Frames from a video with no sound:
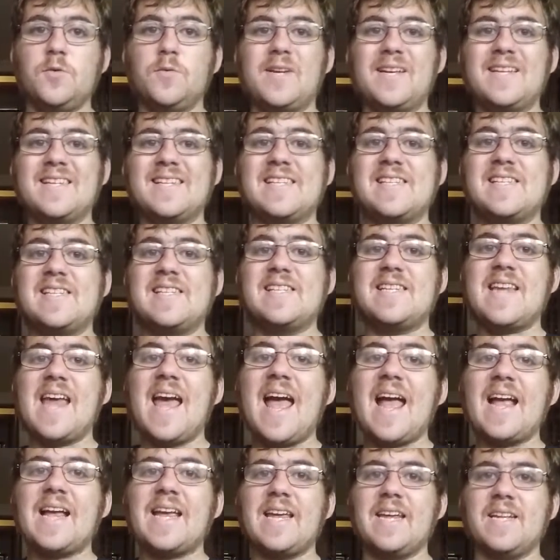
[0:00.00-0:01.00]
you can
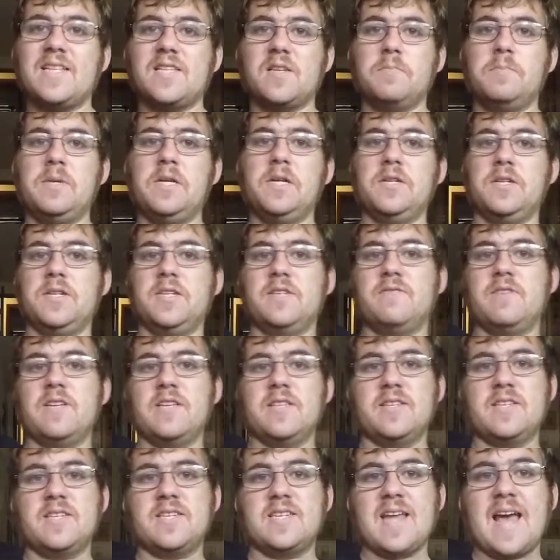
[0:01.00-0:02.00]
stack its abilities via
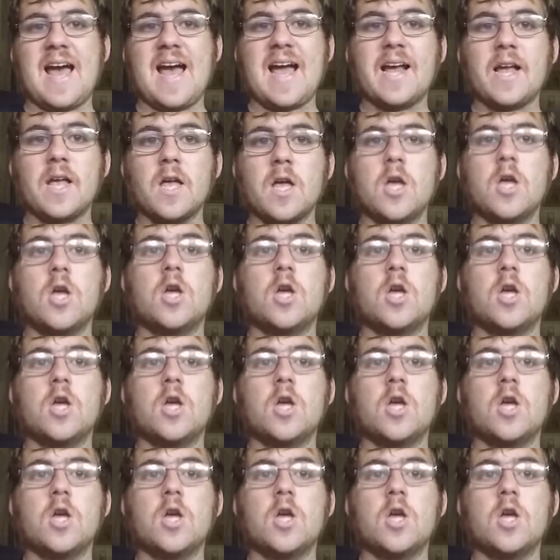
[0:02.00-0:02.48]
the stack